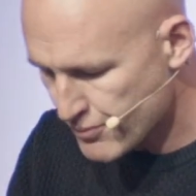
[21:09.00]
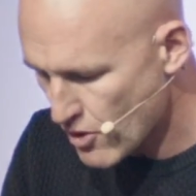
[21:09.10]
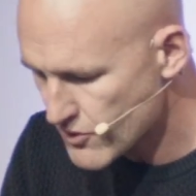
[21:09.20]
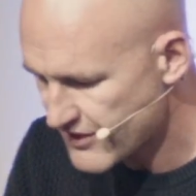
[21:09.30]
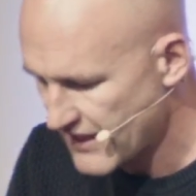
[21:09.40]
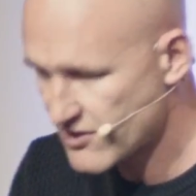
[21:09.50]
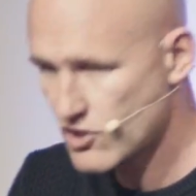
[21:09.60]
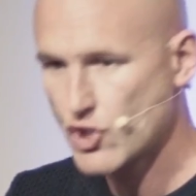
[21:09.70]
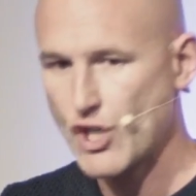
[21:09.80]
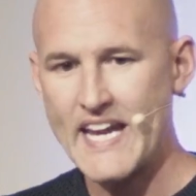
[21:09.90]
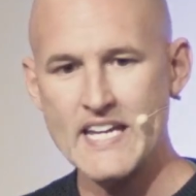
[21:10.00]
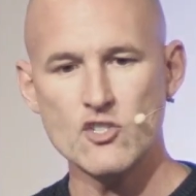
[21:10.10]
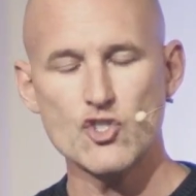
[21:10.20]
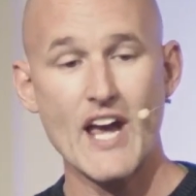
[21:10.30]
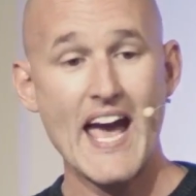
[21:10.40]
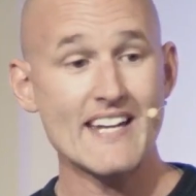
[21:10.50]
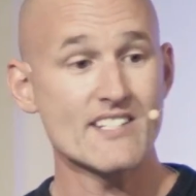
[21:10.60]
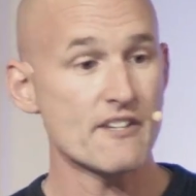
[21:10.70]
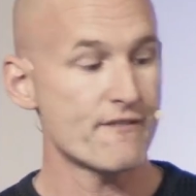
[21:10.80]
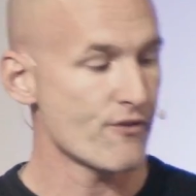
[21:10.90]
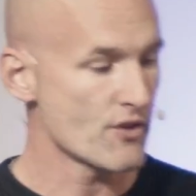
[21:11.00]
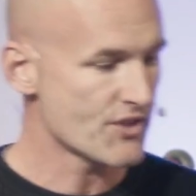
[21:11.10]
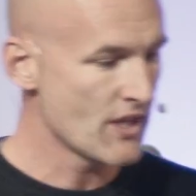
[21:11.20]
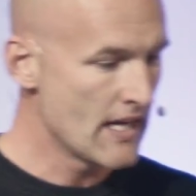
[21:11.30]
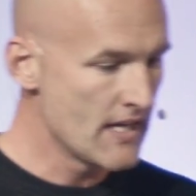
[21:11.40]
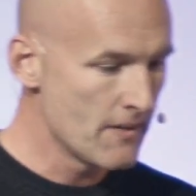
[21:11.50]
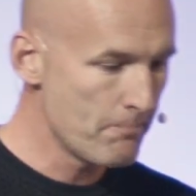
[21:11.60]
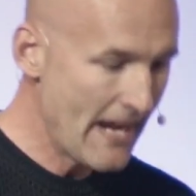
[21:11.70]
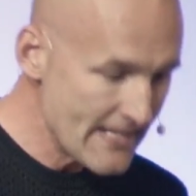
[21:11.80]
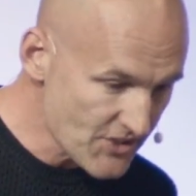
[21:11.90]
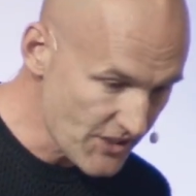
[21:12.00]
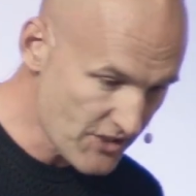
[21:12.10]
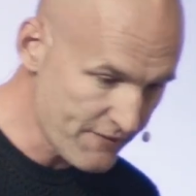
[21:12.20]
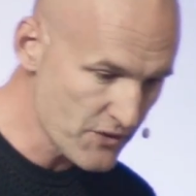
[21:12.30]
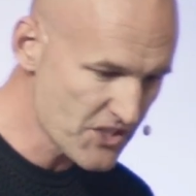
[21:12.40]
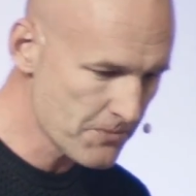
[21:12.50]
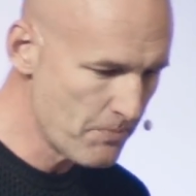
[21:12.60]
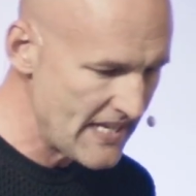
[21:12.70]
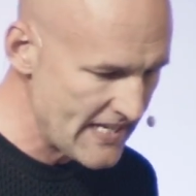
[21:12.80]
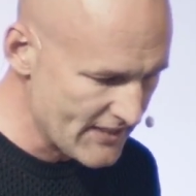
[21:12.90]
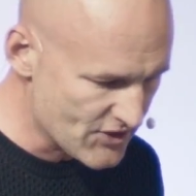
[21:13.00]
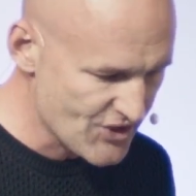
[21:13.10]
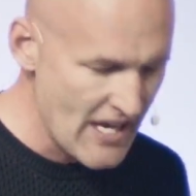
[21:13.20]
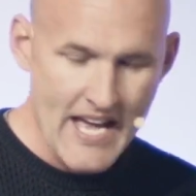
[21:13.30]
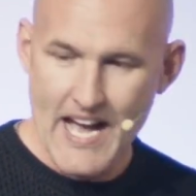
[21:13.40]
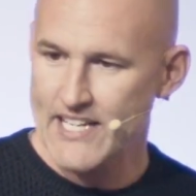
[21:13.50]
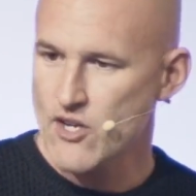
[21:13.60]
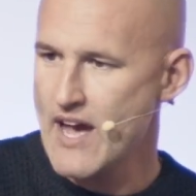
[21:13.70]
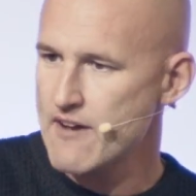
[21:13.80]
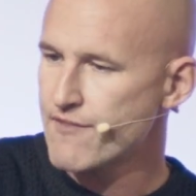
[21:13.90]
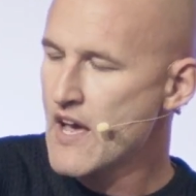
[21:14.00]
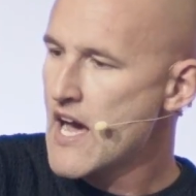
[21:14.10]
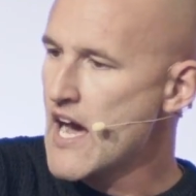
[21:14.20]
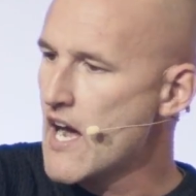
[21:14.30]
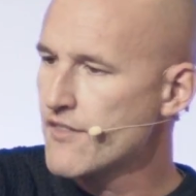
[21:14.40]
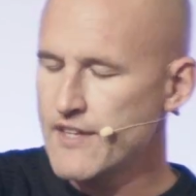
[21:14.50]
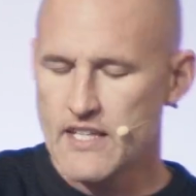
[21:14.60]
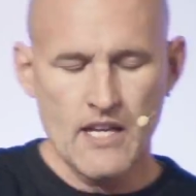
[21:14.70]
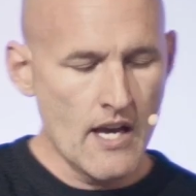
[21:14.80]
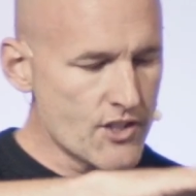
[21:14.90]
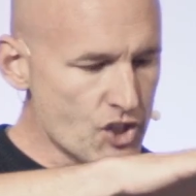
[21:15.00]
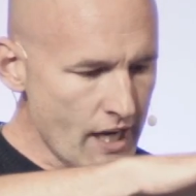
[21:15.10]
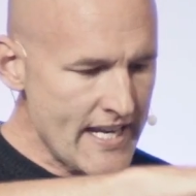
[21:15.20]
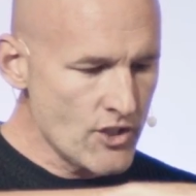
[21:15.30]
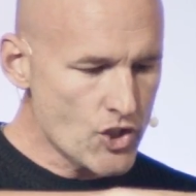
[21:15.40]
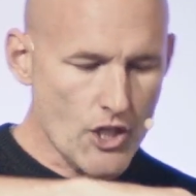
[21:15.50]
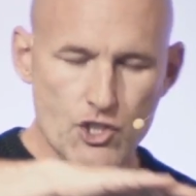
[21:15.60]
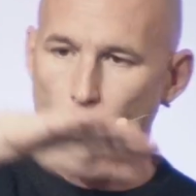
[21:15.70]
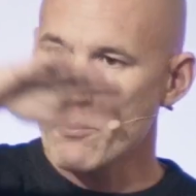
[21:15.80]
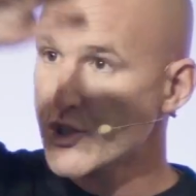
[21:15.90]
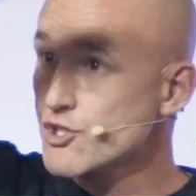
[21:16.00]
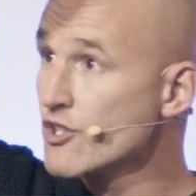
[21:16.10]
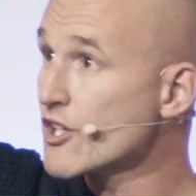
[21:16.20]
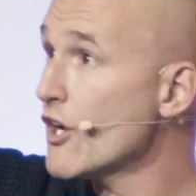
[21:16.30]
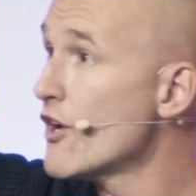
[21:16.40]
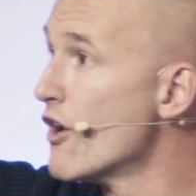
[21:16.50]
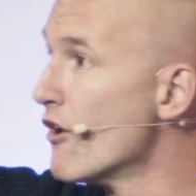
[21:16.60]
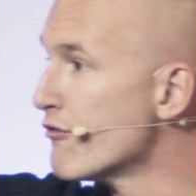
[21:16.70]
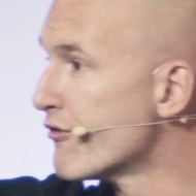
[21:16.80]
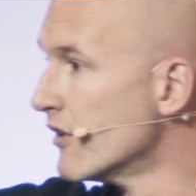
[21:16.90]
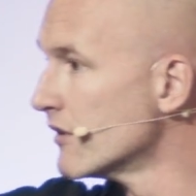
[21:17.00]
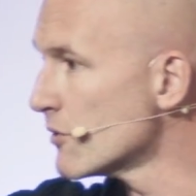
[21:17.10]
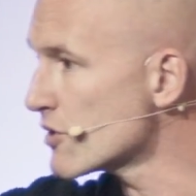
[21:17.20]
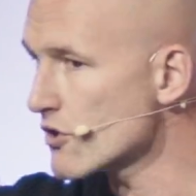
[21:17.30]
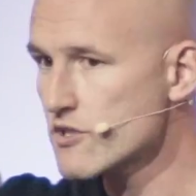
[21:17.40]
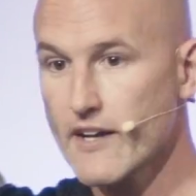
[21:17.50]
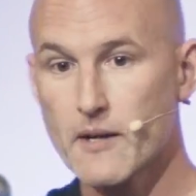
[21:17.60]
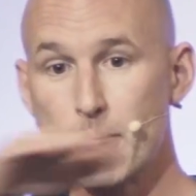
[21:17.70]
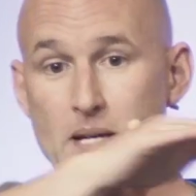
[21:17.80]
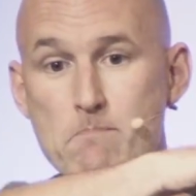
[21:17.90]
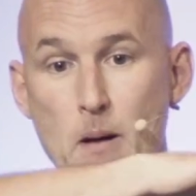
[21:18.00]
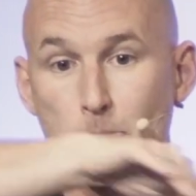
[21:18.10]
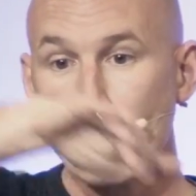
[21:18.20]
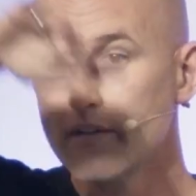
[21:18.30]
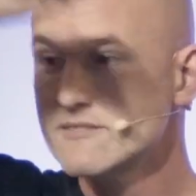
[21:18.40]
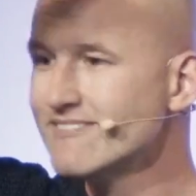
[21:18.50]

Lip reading: process change at different paces, different speeds. And you have the change adoption curve, which looks like a big bump.